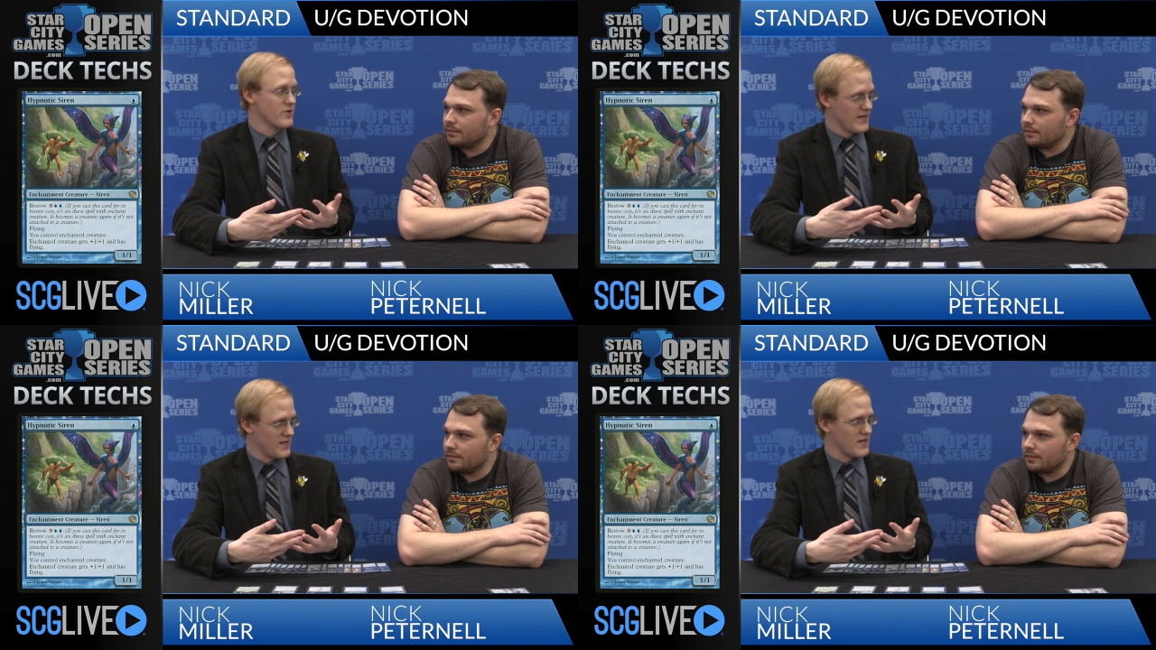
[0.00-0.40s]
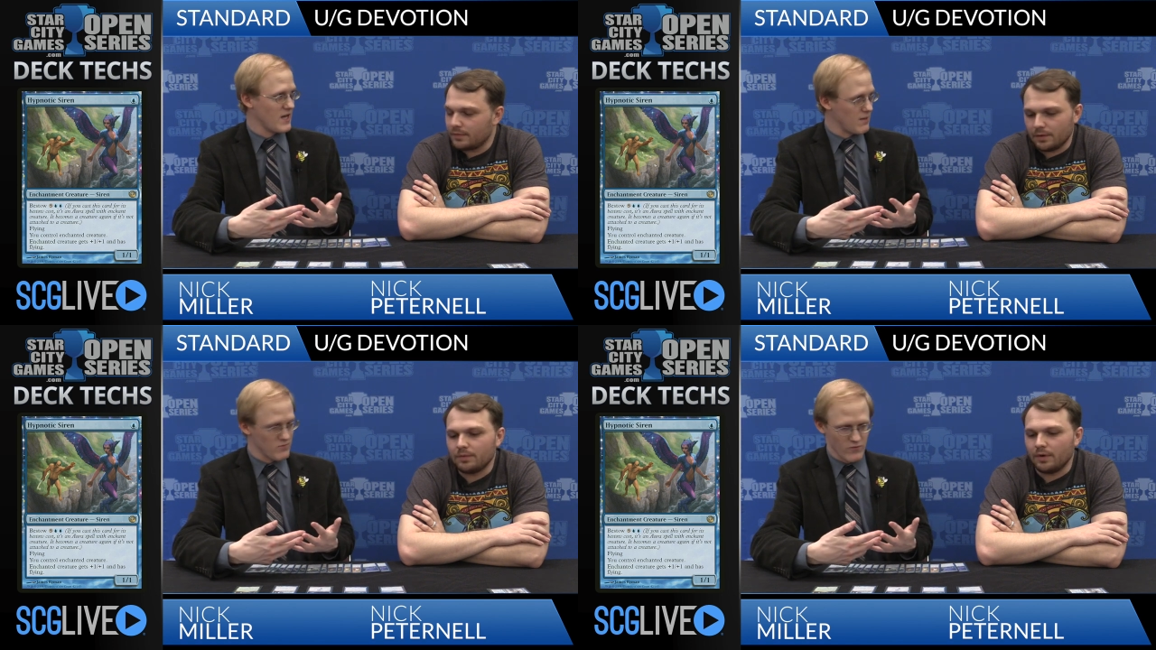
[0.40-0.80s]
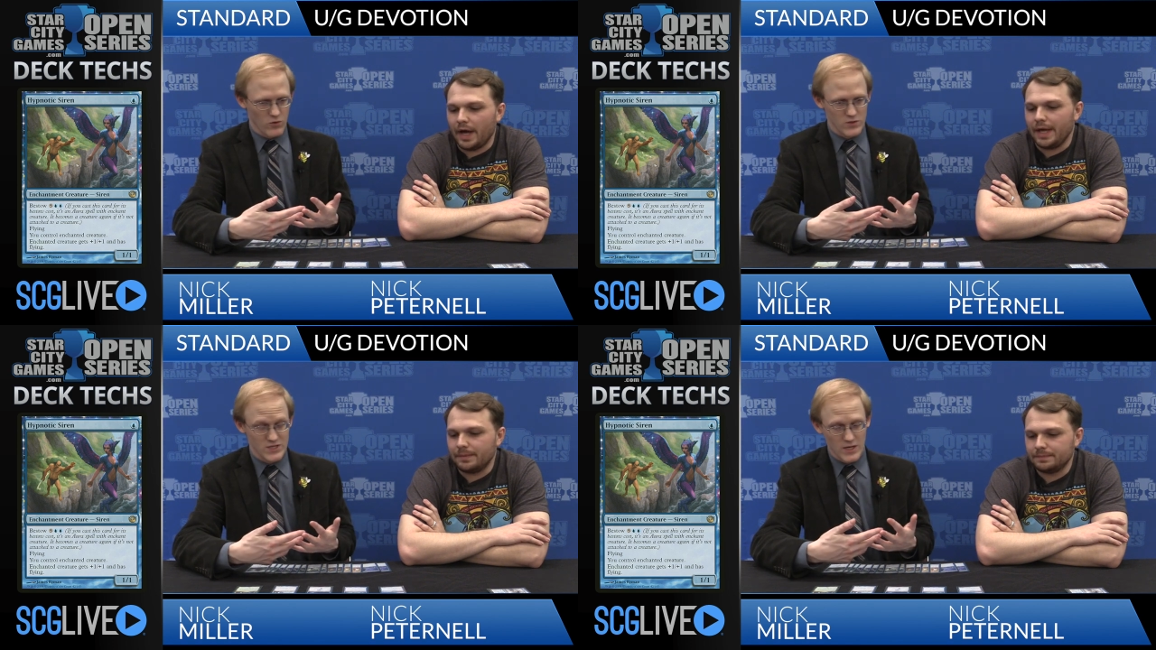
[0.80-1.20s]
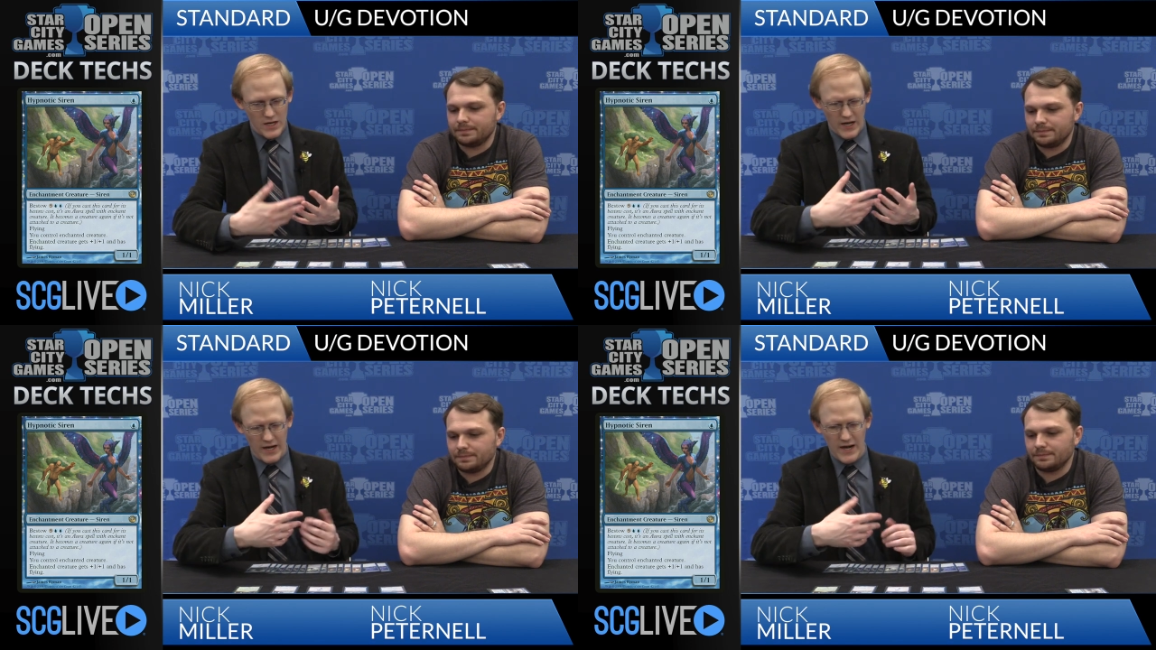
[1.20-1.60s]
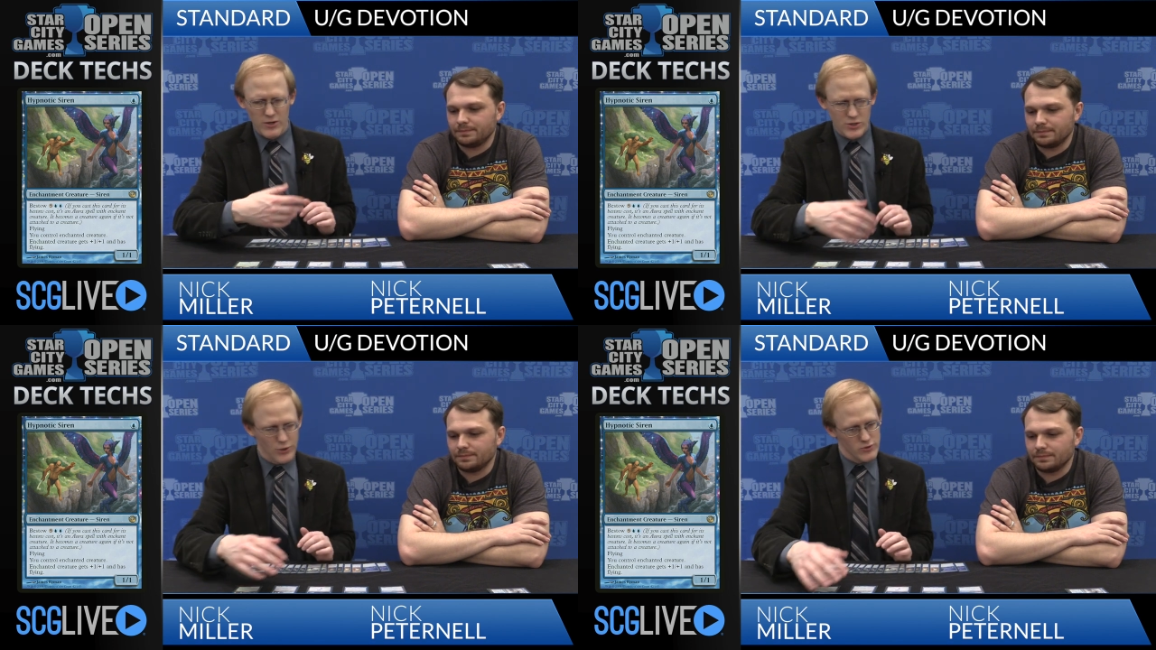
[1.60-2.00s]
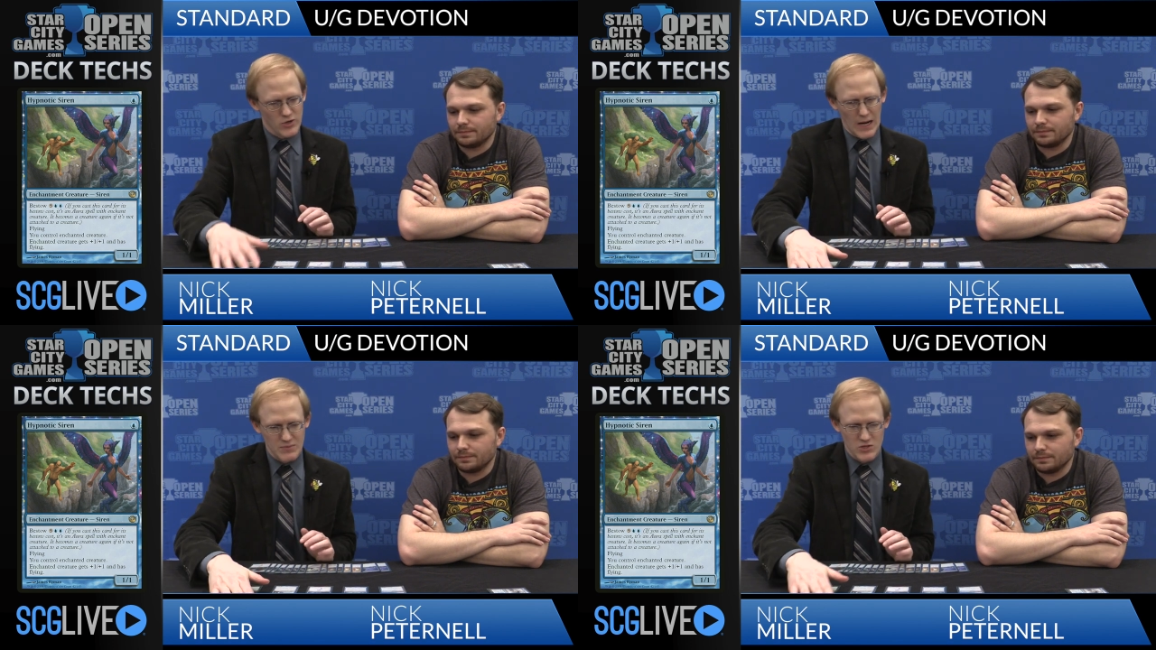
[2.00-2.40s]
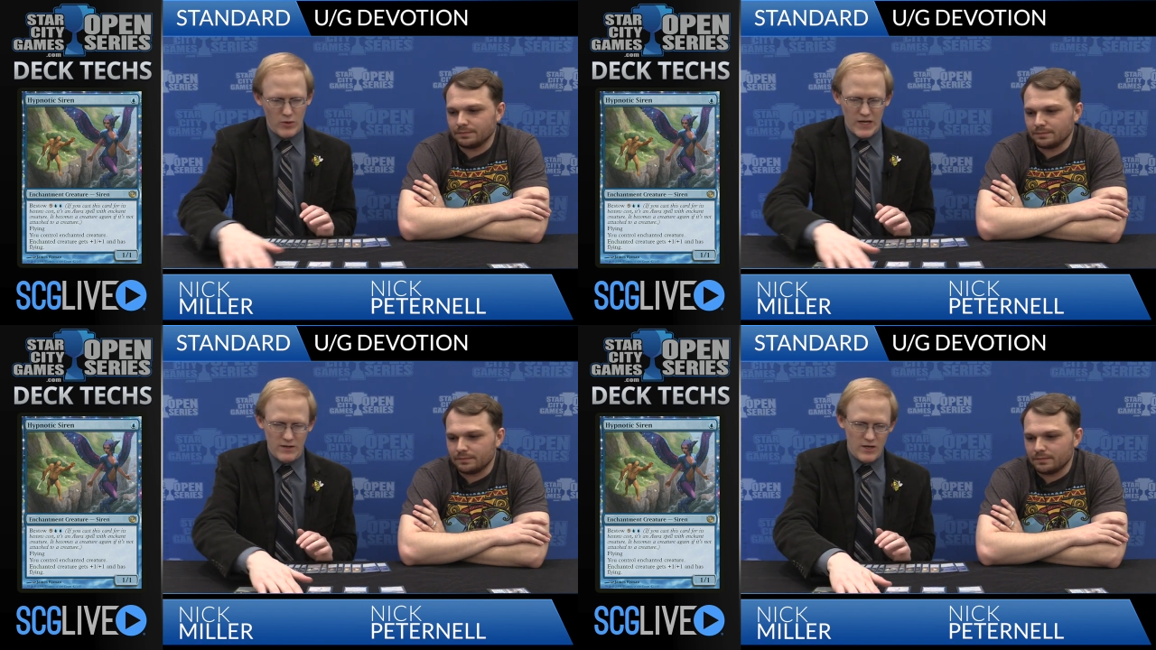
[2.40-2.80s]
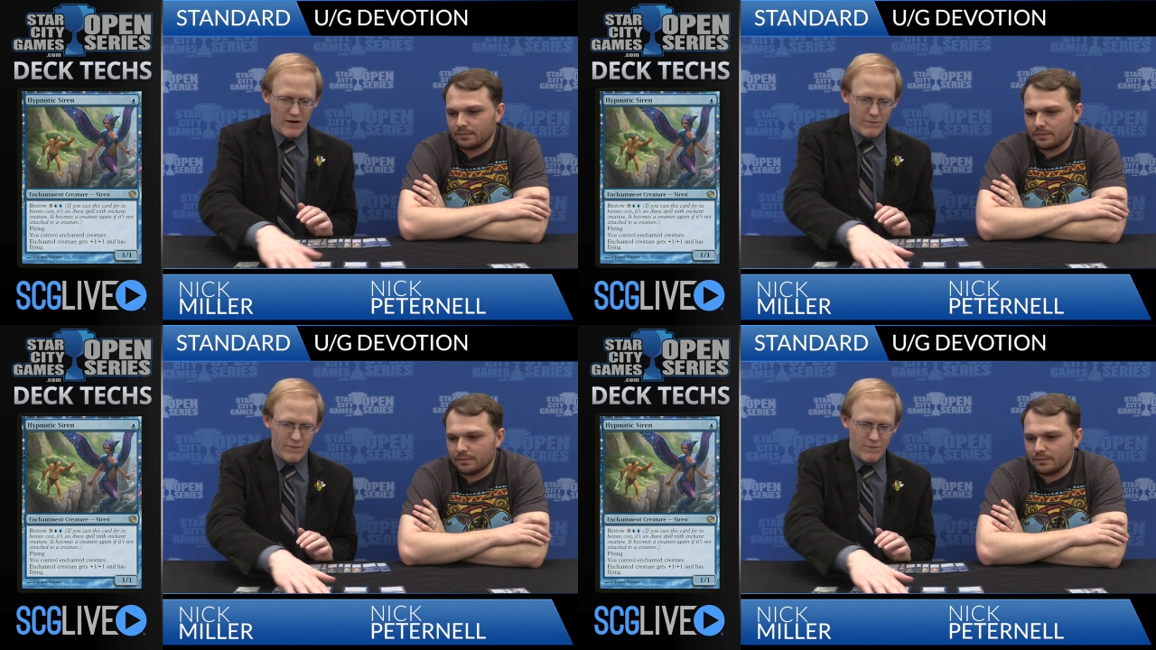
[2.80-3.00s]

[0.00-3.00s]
Speaker 1: late in the game, of right. course. And now your two drop suite. You got